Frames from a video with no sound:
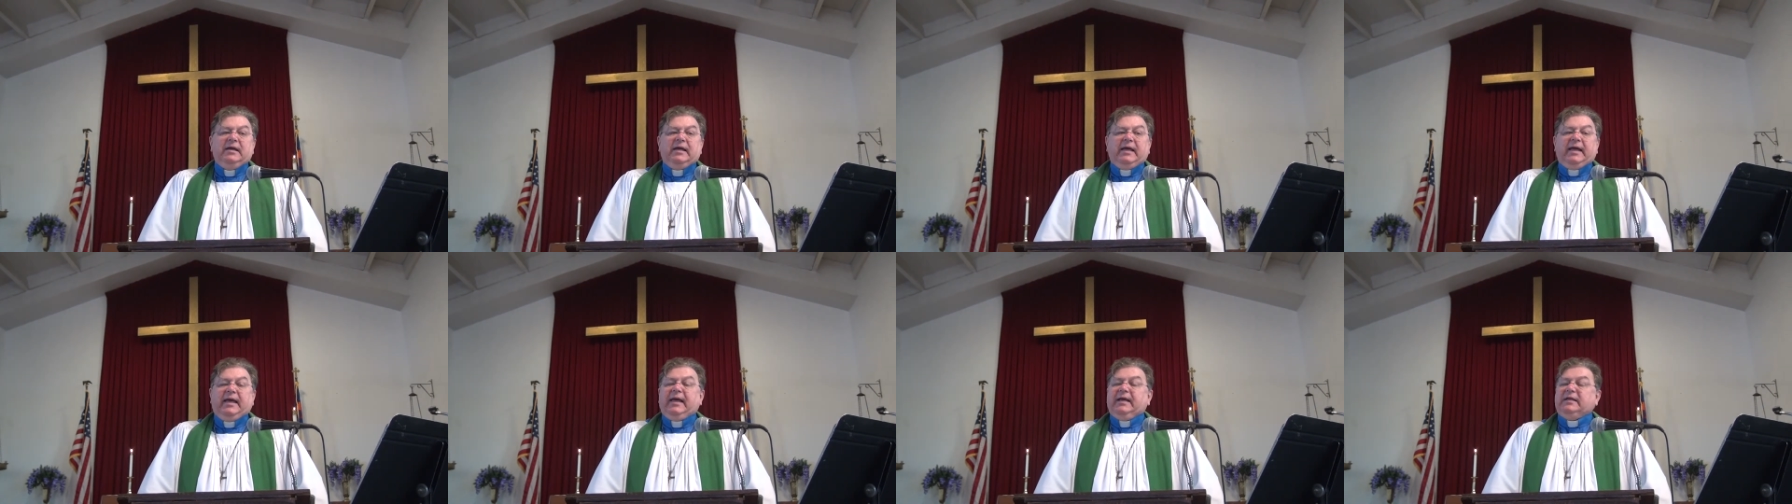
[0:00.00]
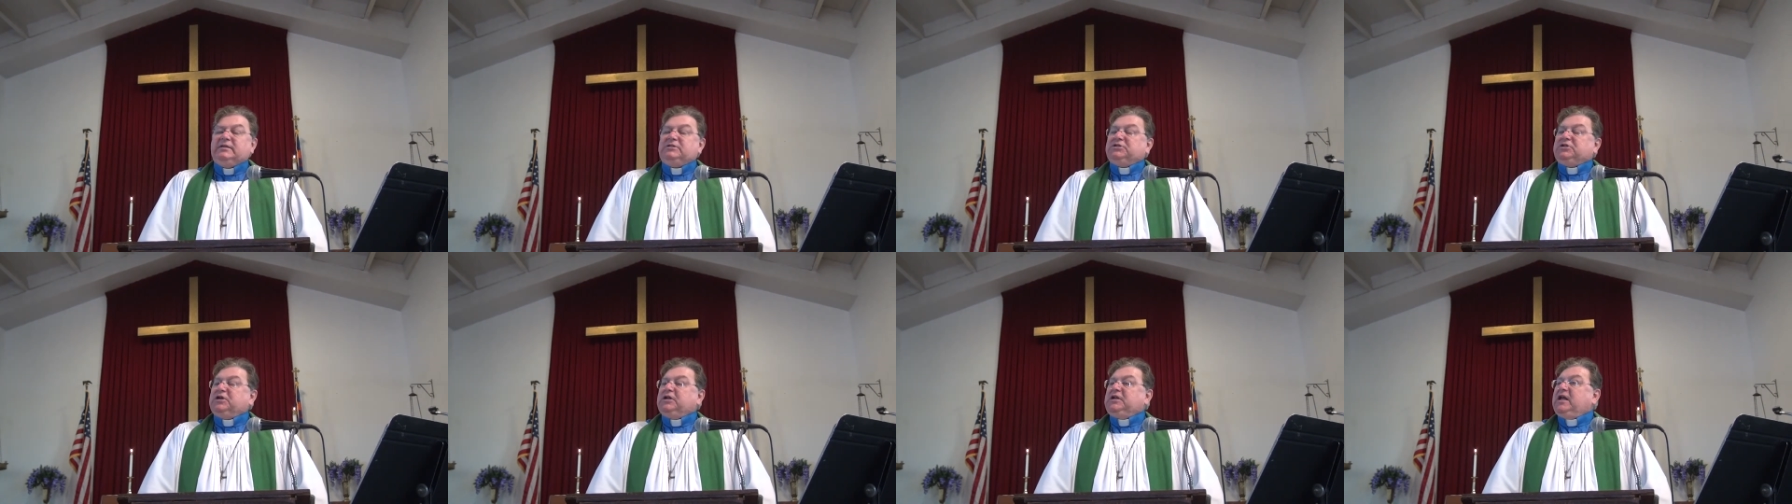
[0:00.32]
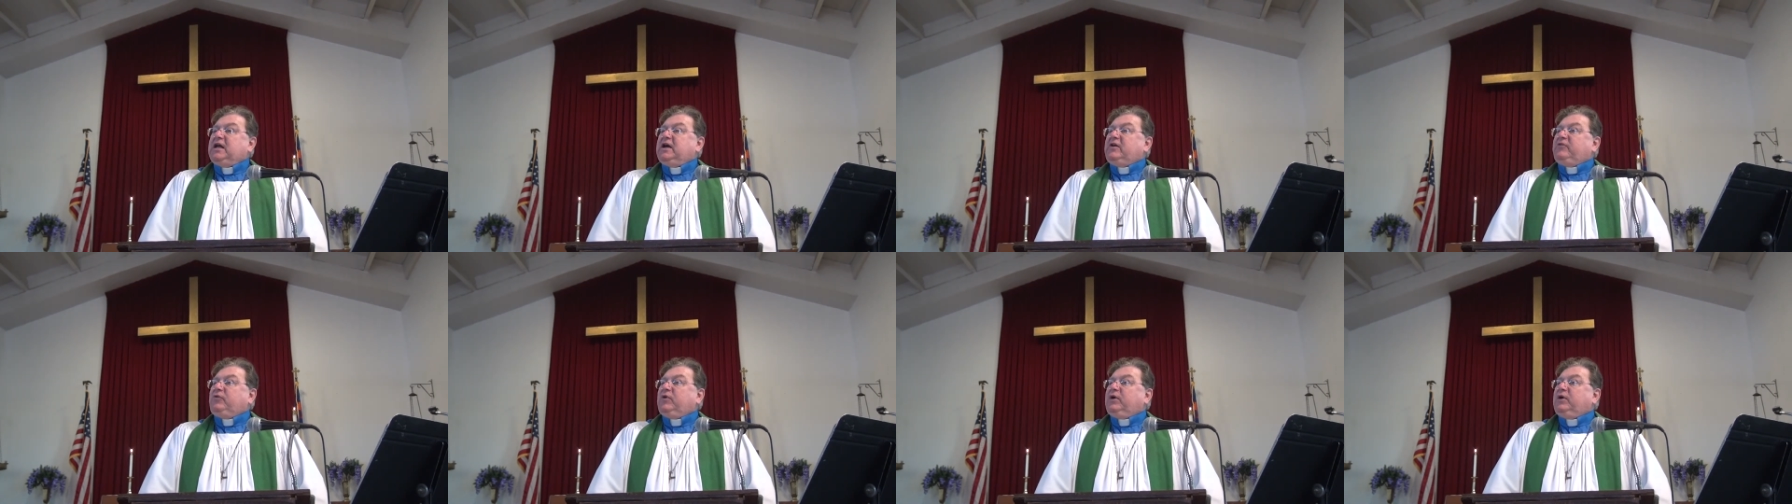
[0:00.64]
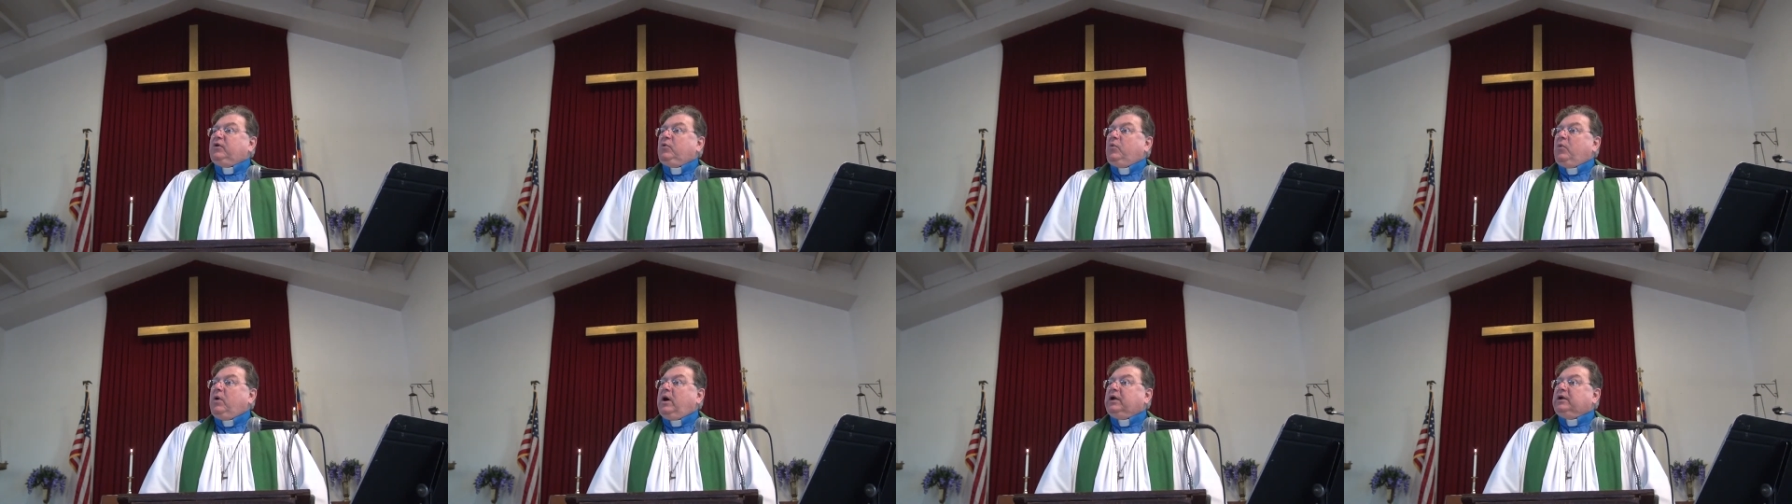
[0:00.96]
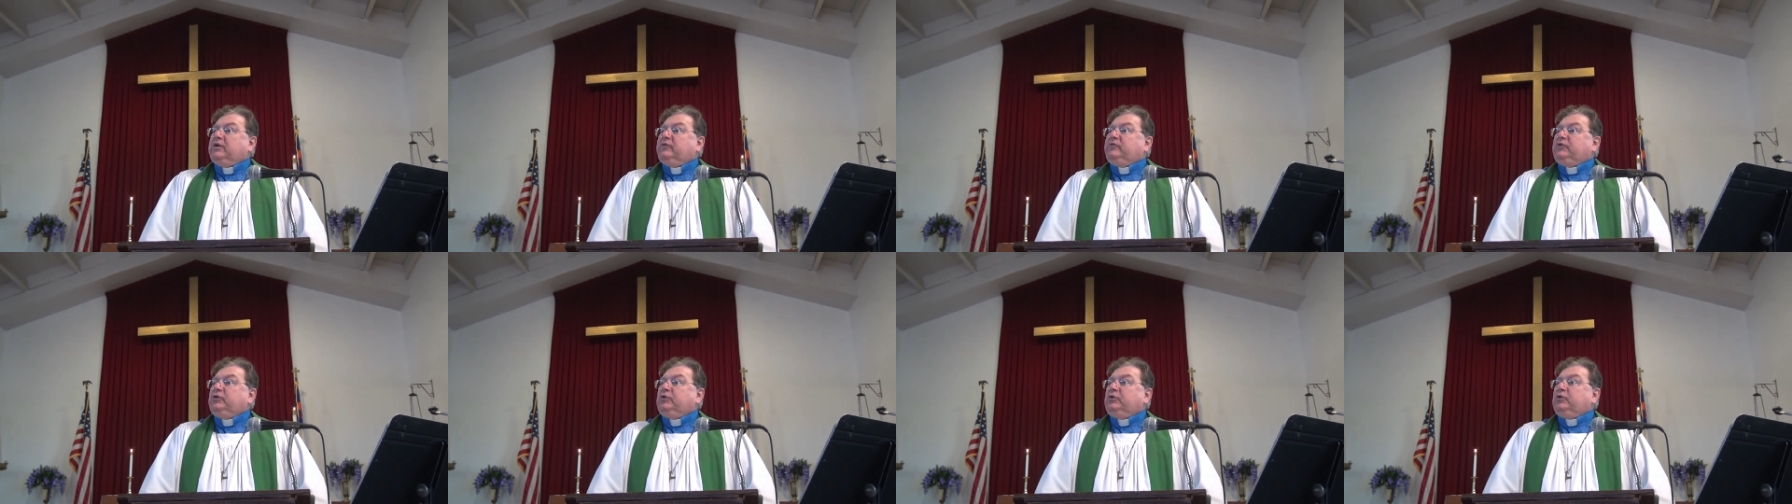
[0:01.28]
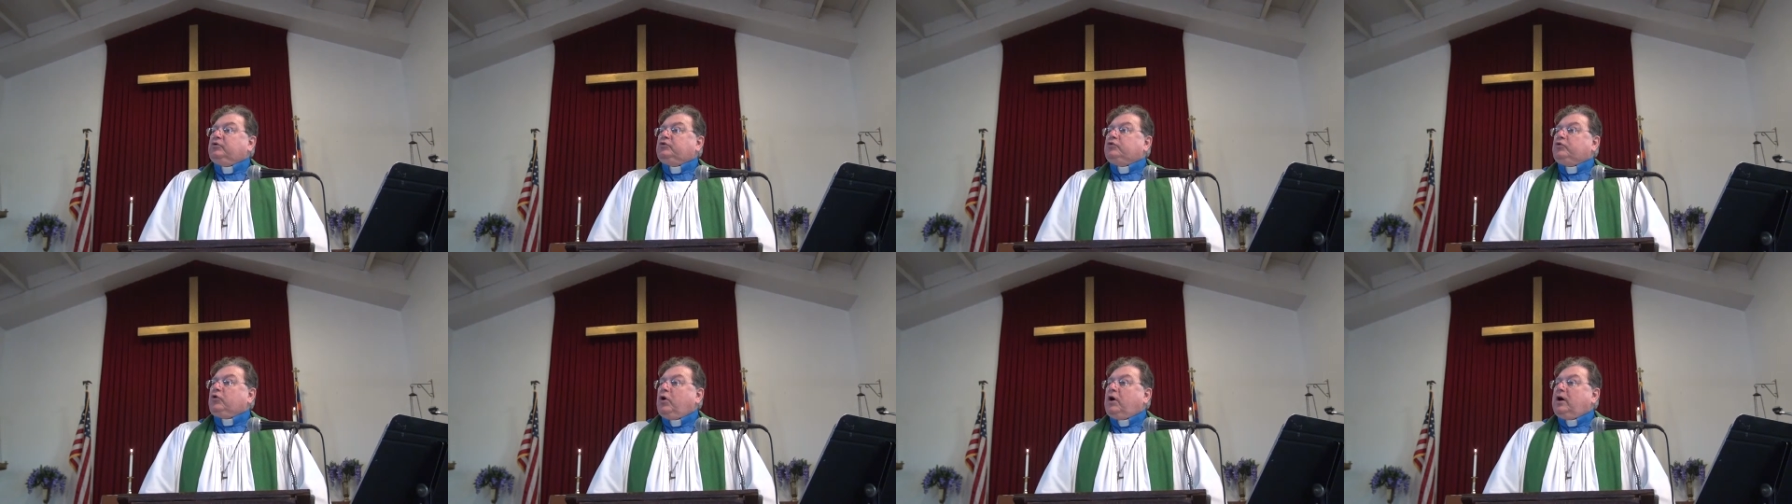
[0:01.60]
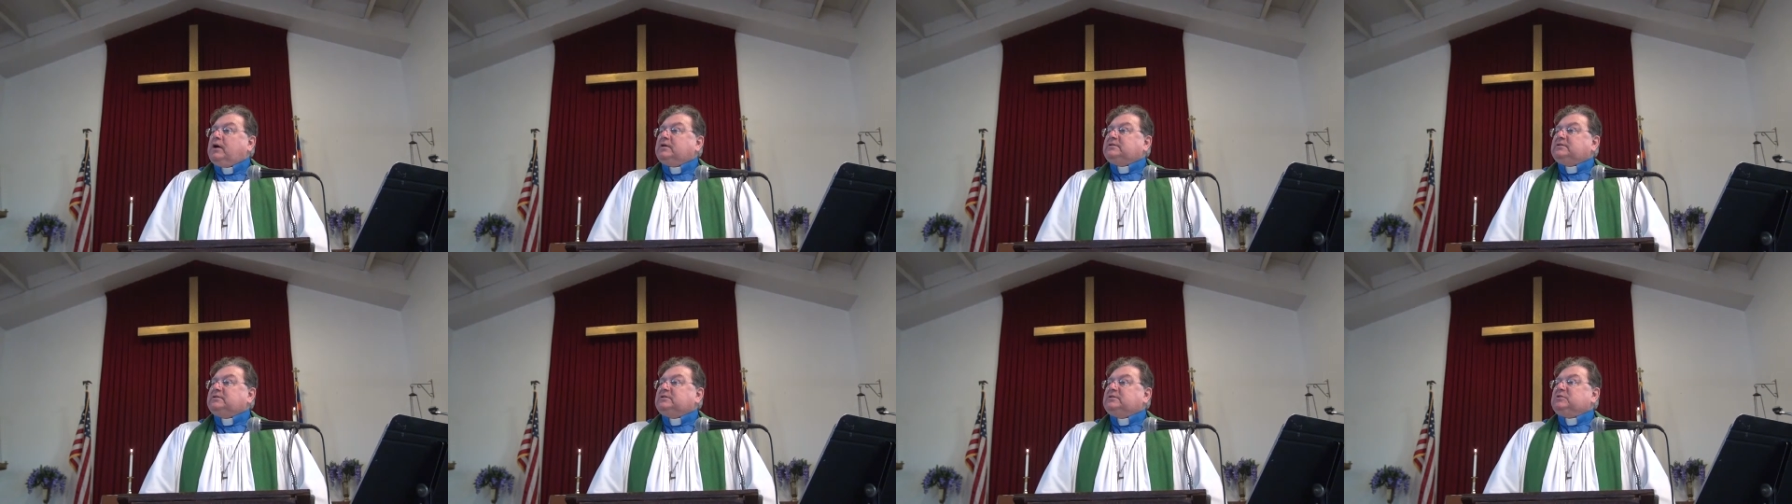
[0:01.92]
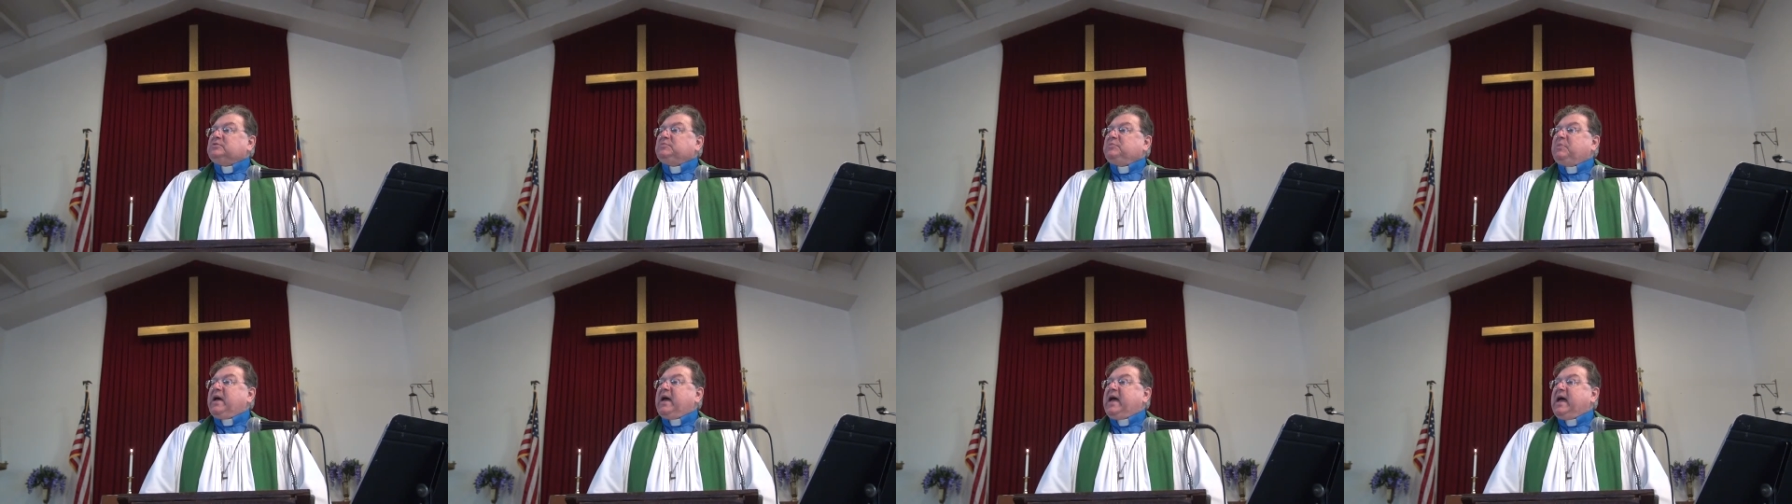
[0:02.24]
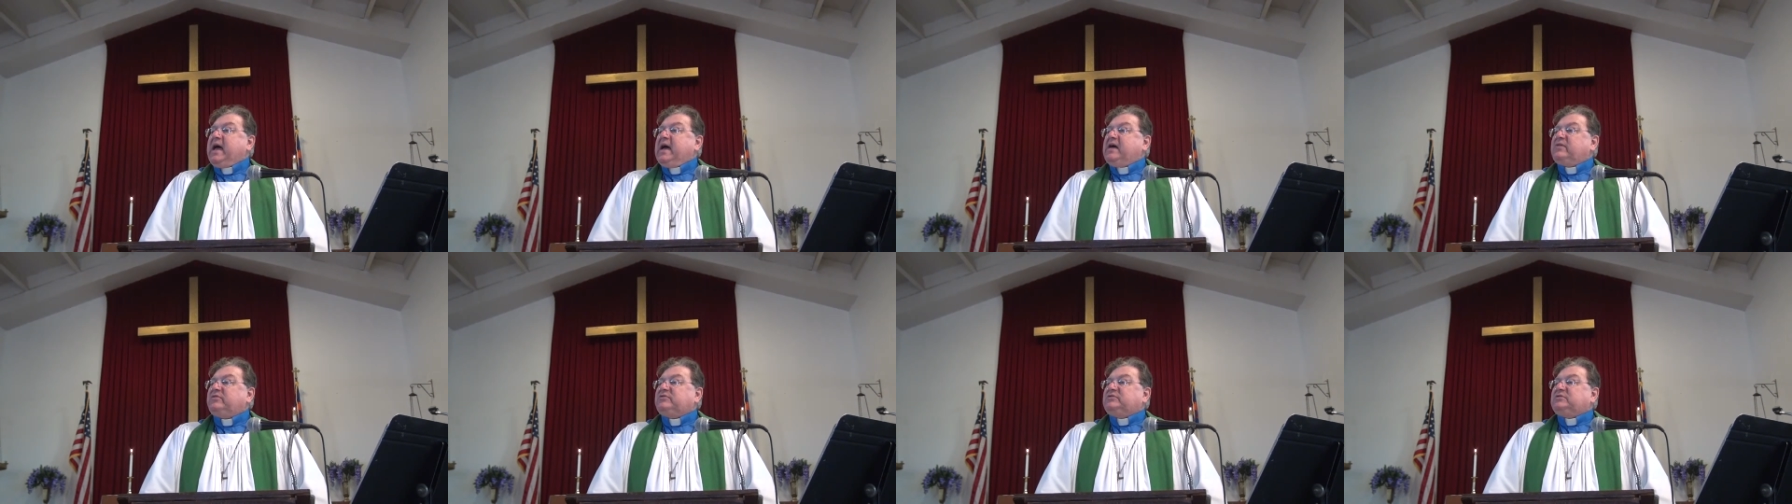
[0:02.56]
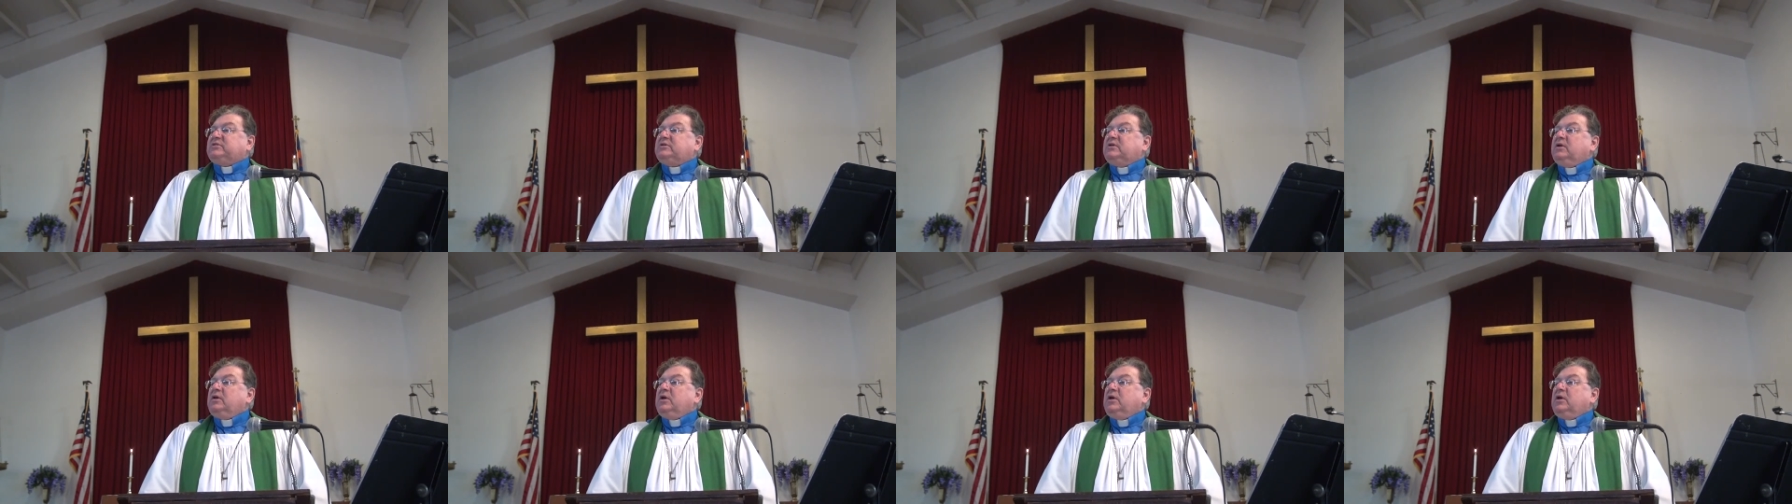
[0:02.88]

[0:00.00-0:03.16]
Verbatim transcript: each and every one of you crosses paths